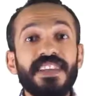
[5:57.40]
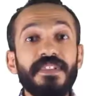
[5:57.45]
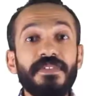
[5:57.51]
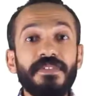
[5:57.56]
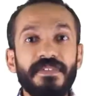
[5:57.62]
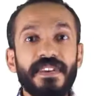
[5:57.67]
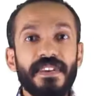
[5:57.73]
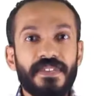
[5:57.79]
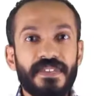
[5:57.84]

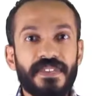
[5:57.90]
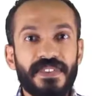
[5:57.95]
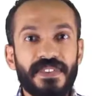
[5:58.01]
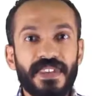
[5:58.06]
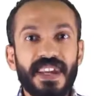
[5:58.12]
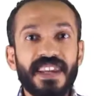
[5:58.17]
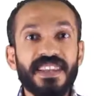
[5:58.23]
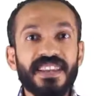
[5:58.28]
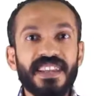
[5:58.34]

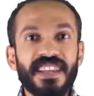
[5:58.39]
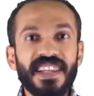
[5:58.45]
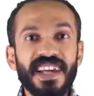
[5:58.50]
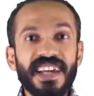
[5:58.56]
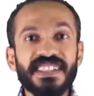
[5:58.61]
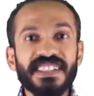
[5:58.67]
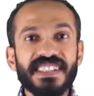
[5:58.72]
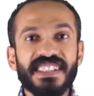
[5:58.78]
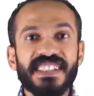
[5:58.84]
fifth and the
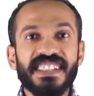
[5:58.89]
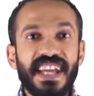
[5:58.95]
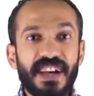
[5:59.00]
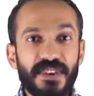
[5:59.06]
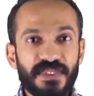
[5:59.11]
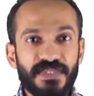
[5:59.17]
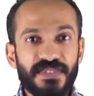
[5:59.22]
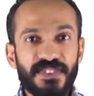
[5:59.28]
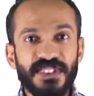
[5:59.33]
last
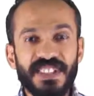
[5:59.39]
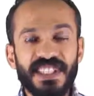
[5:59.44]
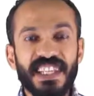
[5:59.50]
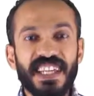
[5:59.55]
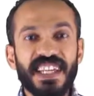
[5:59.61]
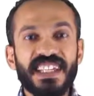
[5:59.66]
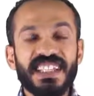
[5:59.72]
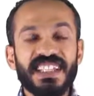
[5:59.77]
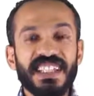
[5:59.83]
sound for
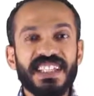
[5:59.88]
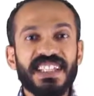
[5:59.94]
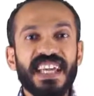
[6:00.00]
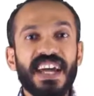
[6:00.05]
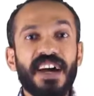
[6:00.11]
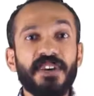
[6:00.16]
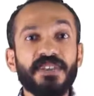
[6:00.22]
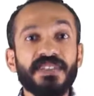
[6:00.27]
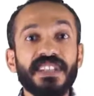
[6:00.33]
today is the
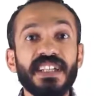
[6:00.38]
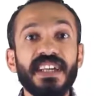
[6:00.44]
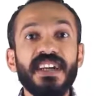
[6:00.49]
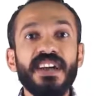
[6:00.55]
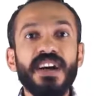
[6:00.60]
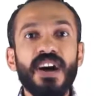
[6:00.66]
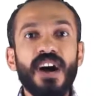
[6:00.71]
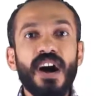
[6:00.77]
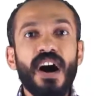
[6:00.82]
sound
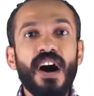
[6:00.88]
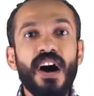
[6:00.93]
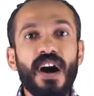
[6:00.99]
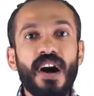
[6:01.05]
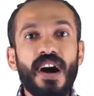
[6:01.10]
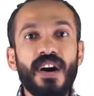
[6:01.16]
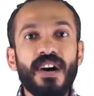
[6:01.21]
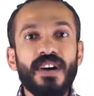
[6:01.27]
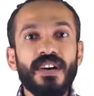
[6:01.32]

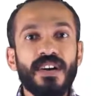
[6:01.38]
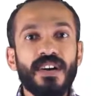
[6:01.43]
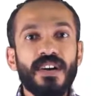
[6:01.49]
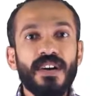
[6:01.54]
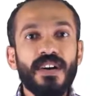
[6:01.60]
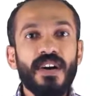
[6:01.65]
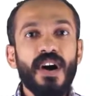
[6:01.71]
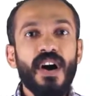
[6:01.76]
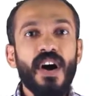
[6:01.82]
ah,
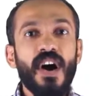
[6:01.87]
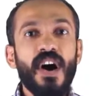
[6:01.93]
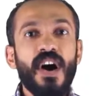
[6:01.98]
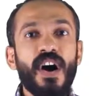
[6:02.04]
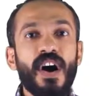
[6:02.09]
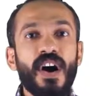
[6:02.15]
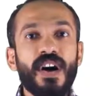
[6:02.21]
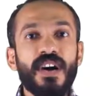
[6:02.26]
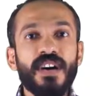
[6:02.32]

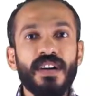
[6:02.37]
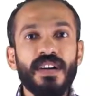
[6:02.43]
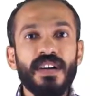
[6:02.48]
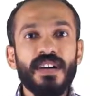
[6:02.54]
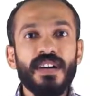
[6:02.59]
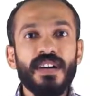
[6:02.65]
ah,